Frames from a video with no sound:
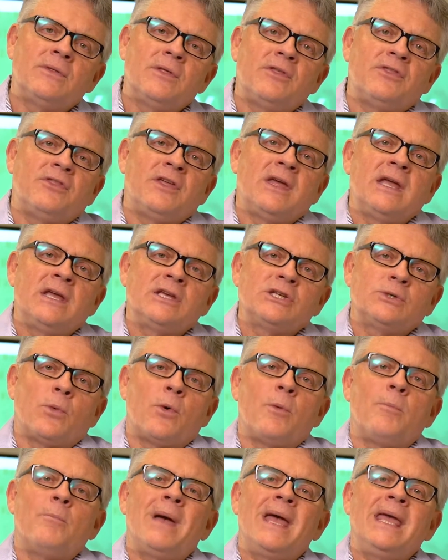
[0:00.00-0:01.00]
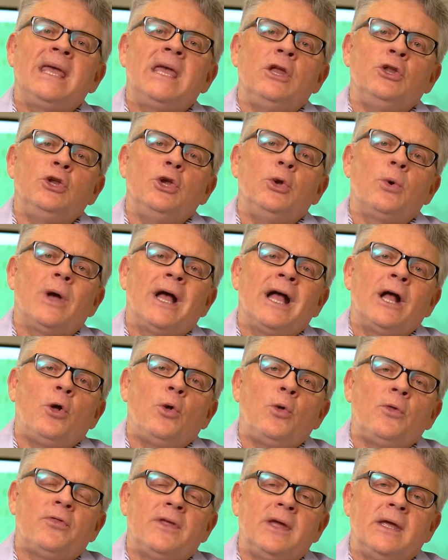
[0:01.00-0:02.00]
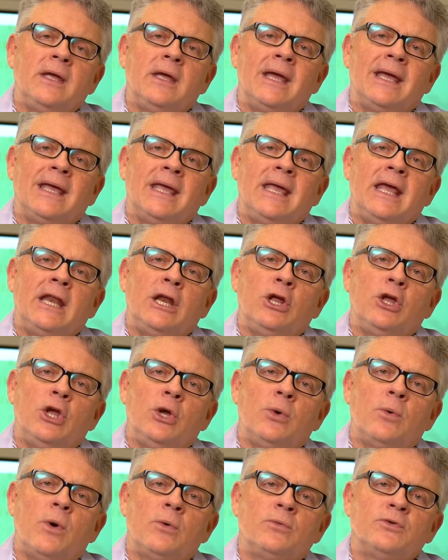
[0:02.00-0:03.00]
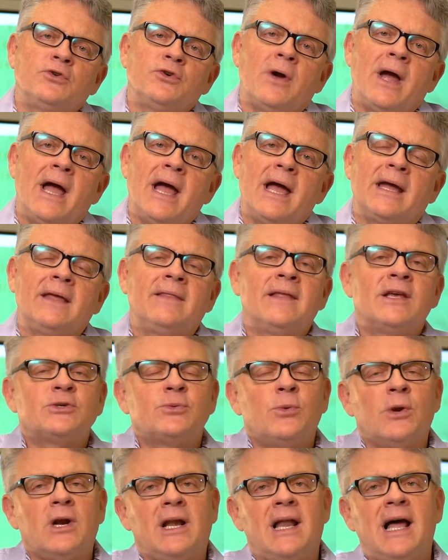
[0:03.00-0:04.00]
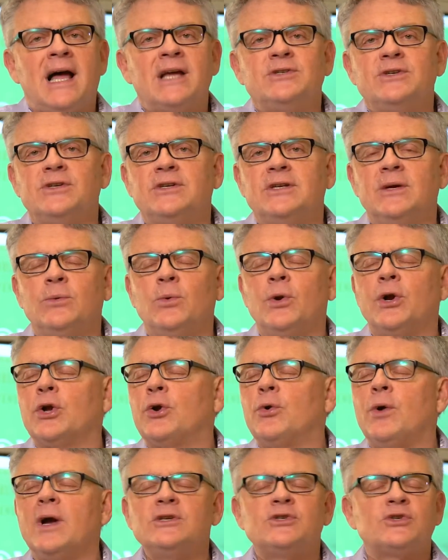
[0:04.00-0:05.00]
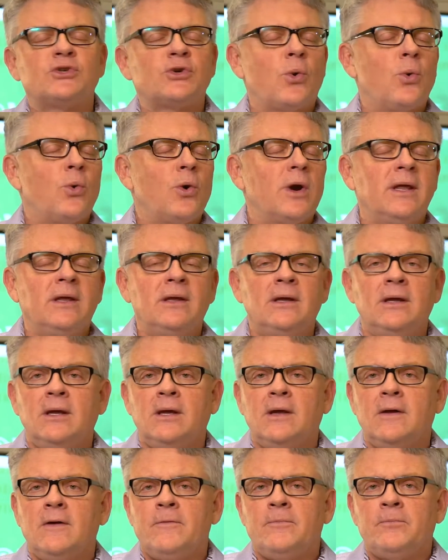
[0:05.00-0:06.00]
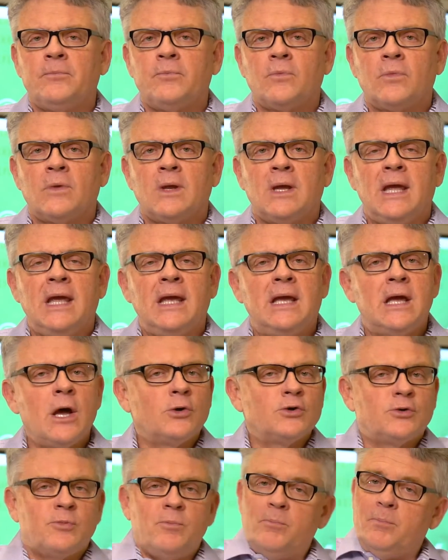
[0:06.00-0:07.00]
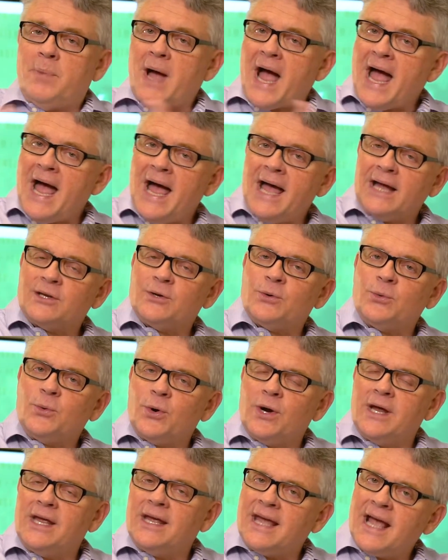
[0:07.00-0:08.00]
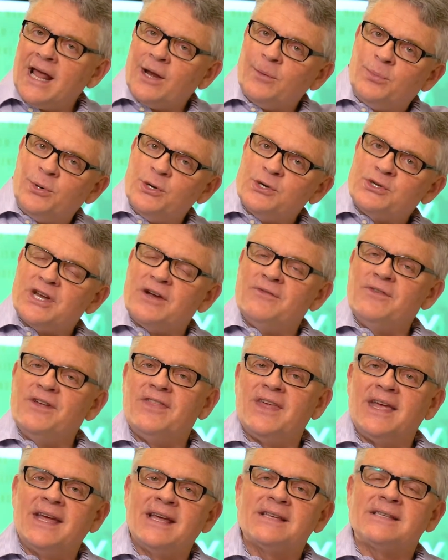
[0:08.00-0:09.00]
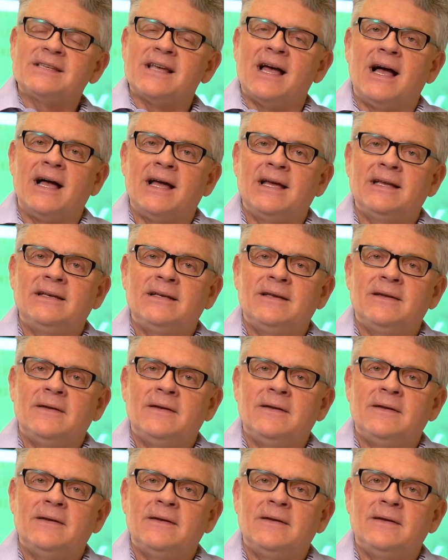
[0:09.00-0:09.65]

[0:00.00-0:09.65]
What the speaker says: the things that were making you healthy and getting you on track. And that's what Elijah did. What a great story. He goes back to where he kind of pushed everything aside.